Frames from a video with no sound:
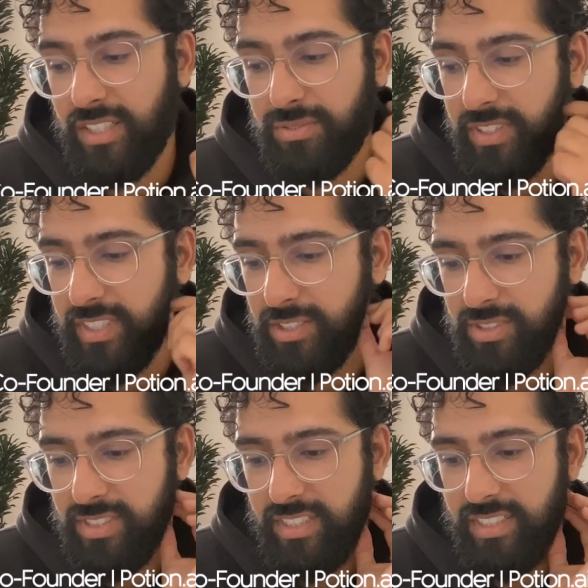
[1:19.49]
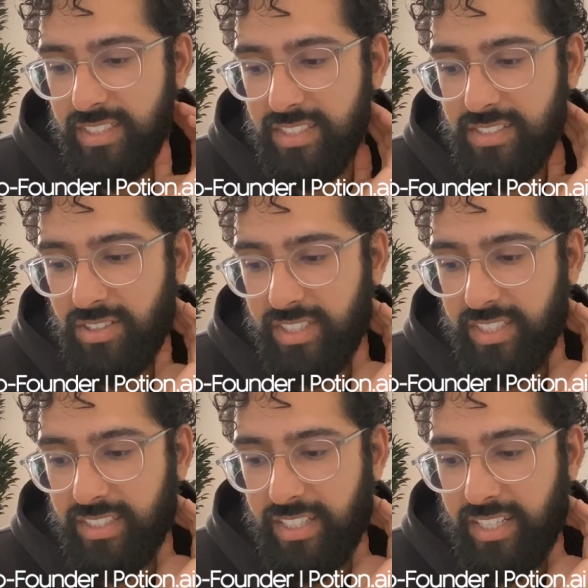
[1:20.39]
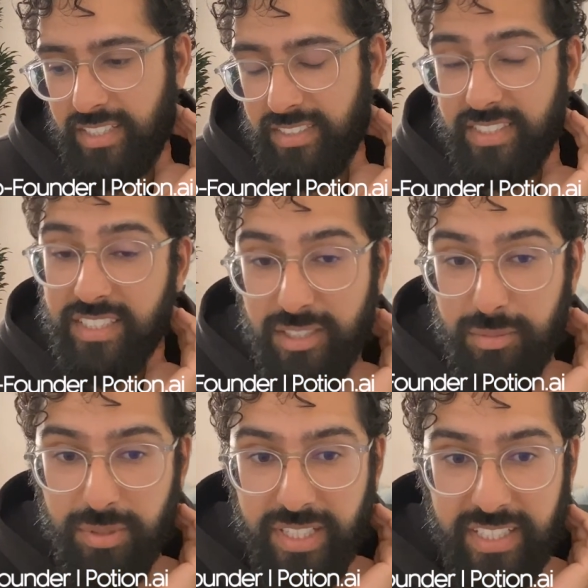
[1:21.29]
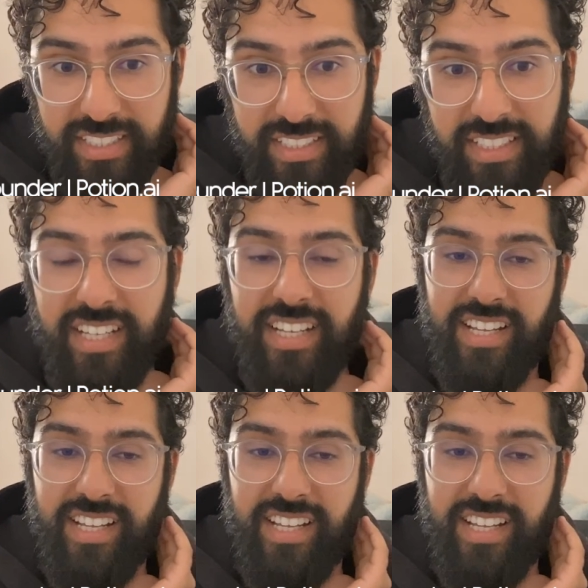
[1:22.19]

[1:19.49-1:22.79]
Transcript: I was very interested in starting a skincare brand.